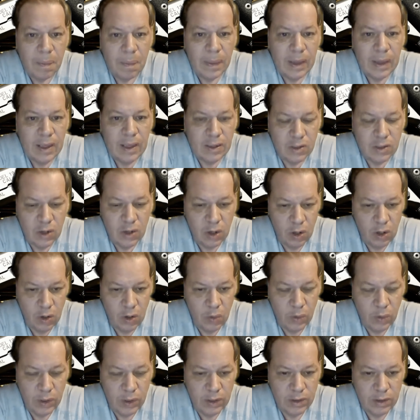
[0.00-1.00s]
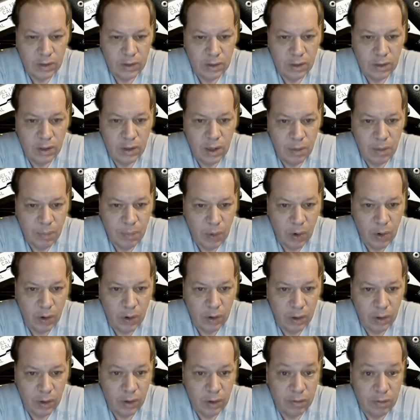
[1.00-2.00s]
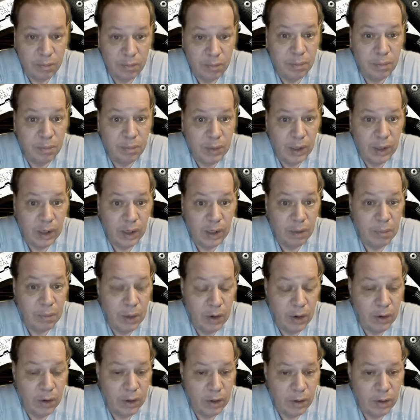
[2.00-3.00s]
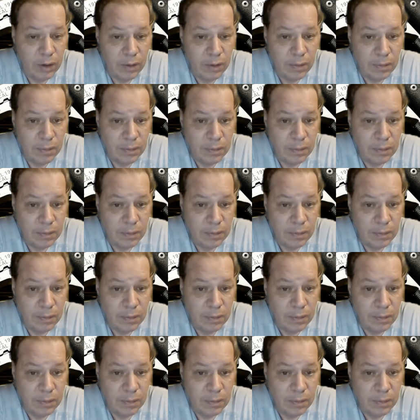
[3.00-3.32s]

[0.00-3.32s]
is always a part of being an American.